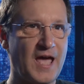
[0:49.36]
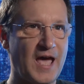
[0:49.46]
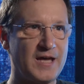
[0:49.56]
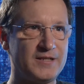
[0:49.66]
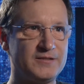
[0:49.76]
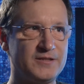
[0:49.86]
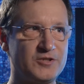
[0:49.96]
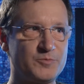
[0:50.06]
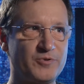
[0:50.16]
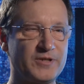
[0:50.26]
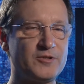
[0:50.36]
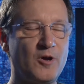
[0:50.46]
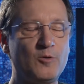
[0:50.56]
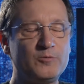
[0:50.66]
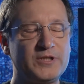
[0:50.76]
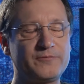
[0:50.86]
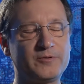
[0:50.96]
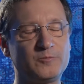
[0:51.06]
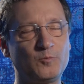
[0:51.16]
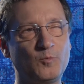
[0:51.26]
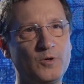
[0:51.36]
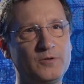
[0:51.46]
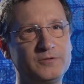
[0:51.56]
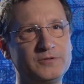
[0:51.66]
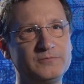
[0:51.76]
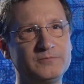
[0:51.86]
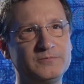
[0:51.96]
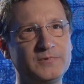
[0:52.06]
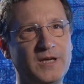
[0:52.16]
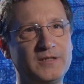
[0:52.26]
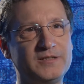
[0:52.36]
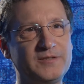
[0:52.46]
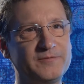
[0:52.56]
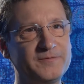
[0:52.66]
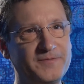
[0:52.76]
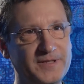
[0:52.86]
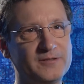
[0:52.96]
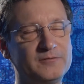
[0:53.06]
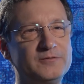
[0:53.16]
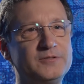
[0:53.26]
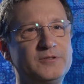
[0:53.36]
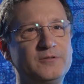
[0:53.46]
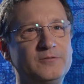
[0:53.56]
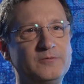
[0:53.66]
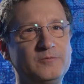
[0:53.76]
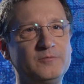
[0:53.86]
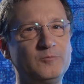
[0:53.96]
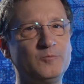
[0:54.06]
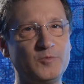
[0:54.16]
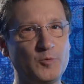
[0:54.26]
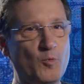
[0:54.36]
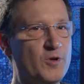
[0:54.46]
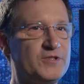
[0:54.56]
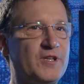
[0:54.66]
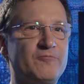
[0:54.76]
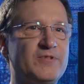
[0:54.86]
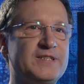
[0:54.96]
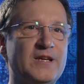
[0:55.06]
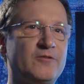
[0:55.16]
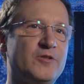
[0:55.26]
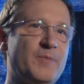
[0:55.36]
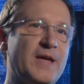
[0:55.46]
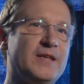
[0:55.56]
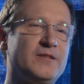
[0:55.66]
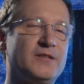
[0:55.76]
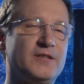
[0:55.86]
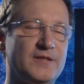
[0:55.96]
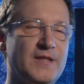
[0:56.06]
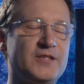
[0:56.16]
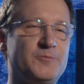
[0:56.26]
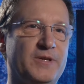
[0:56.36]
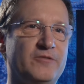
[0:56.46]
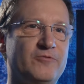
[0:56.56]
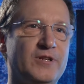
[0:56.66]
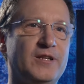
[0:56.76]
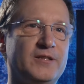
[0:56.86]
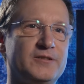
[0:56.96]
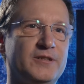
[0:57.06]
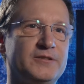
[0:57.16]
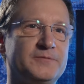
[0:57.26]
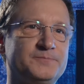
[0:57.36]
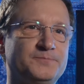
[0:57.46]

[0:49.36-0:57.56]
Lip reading: and it just brings a whole different world and a different feel to the words that are written down on the page. That's been really exciting.